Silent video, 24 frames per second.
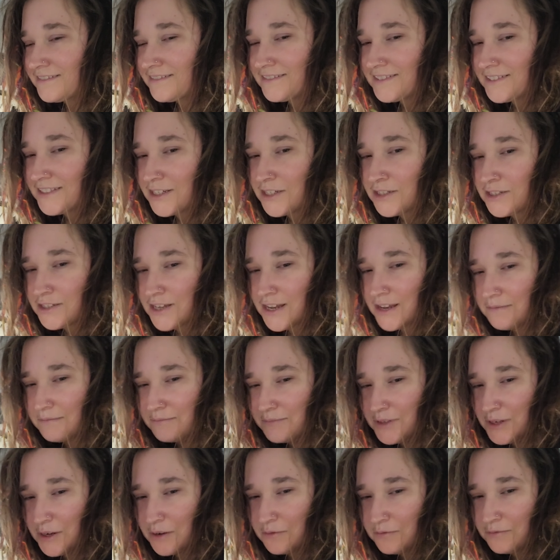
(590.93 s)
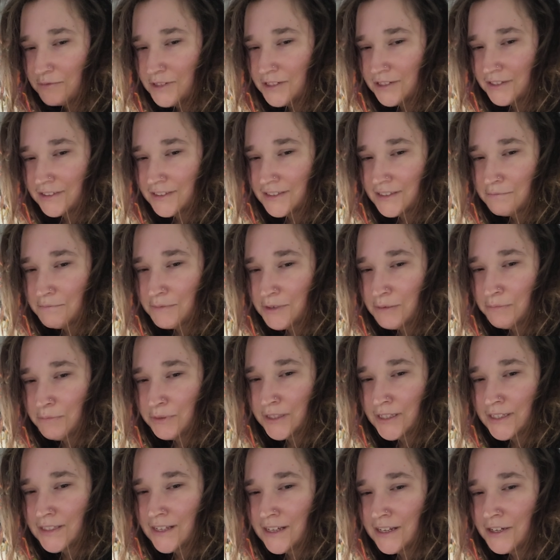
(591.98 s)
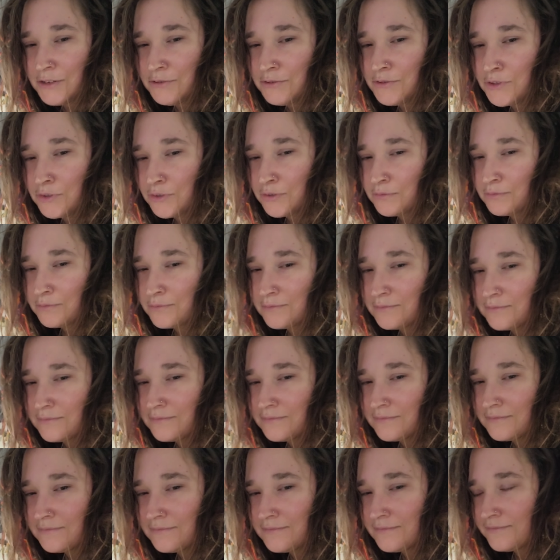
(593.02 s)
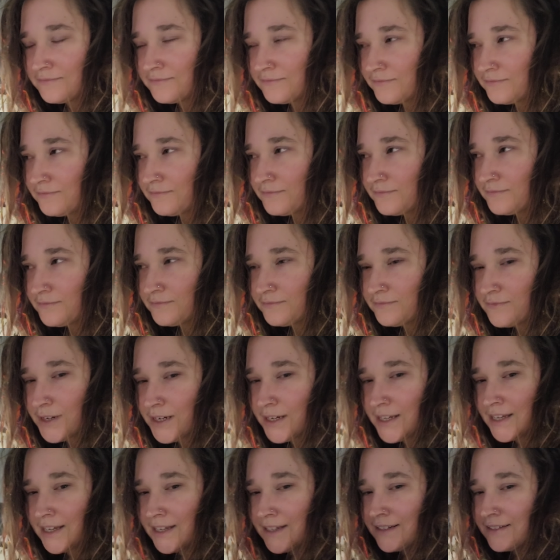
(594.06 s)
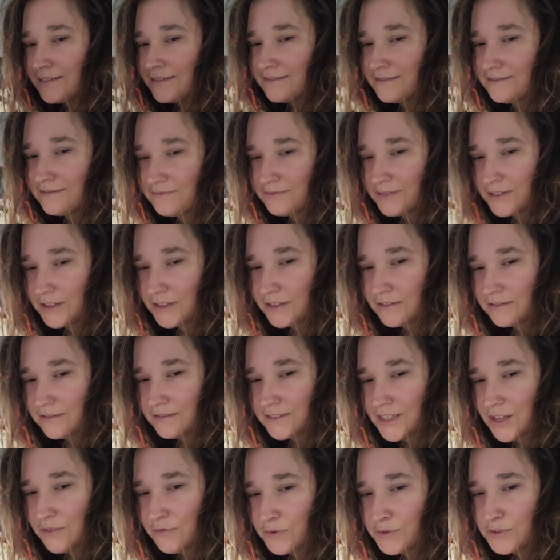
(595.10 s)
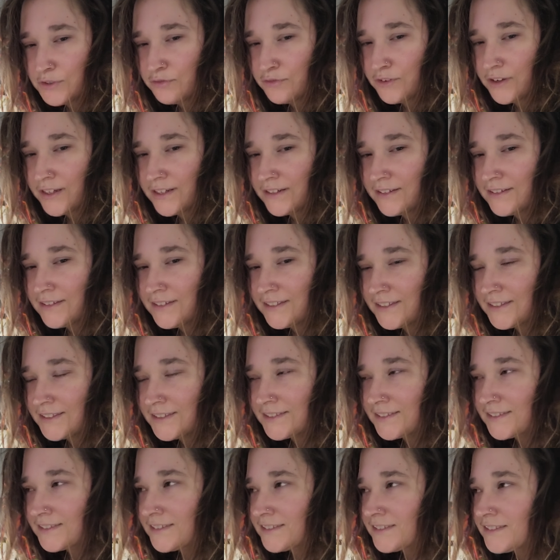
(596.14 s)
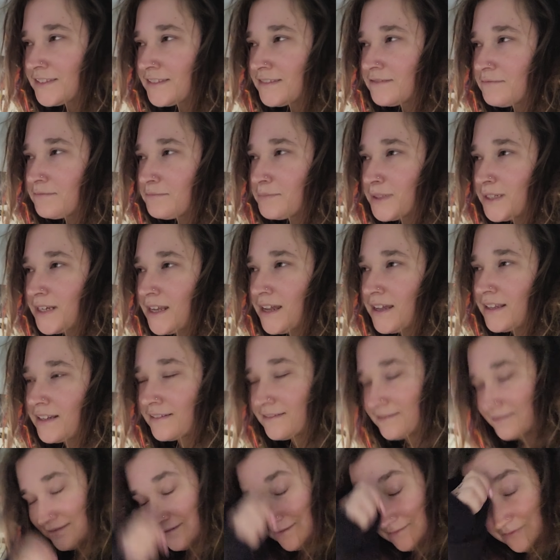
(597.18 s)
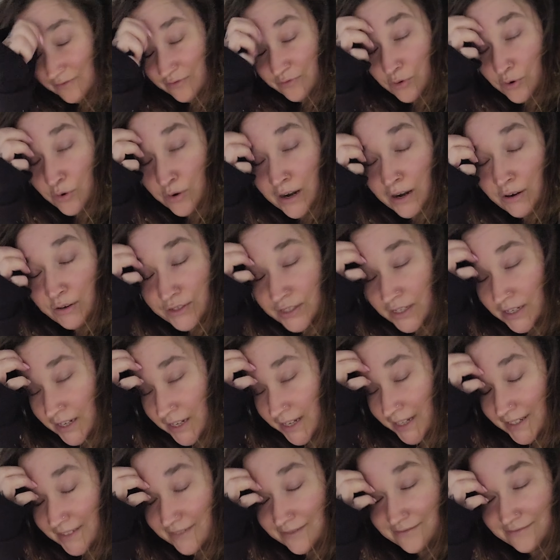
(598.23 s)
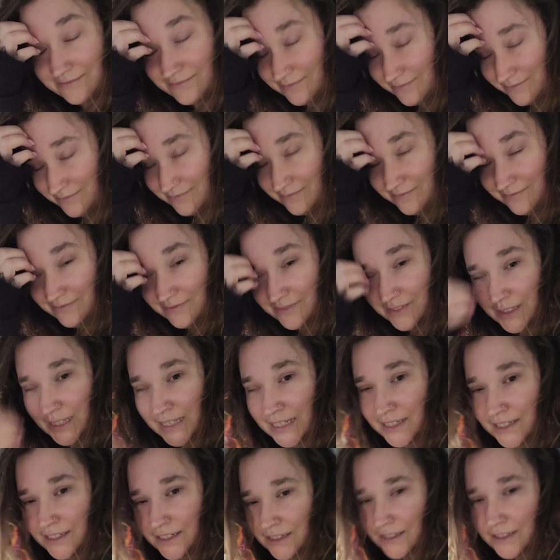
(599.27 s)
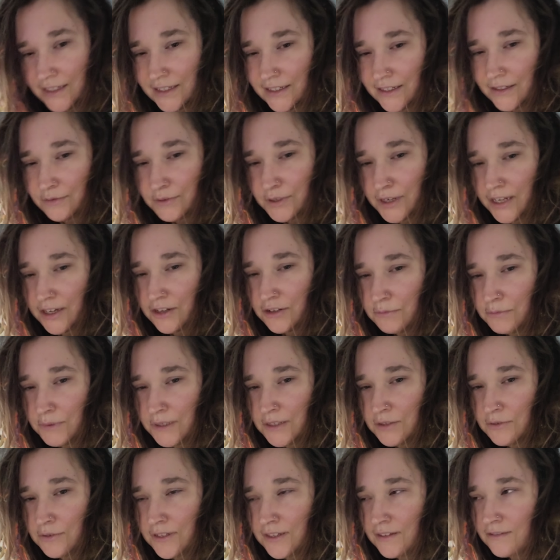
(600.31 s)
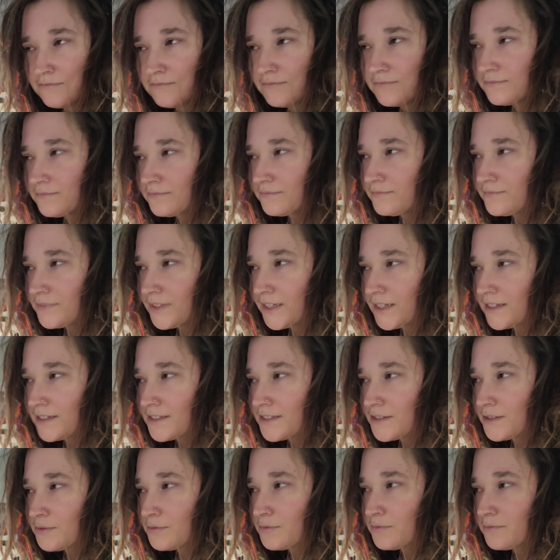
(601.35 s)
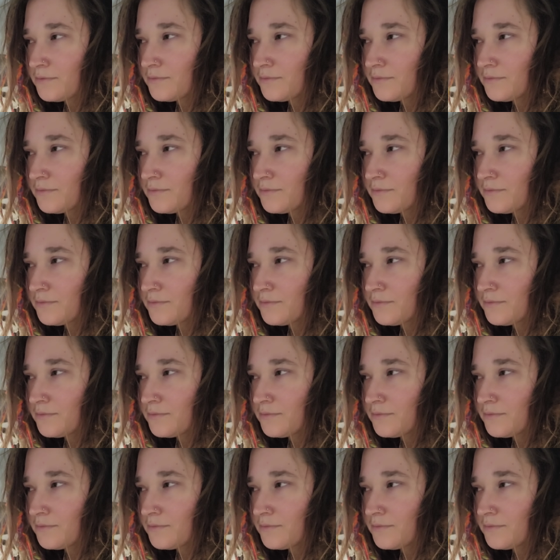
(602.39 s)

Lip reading: It's a good time, look, I'm going to put this on YouTube. Why not? Cell phones are fun, but not 4 hours a night when I could be doing things to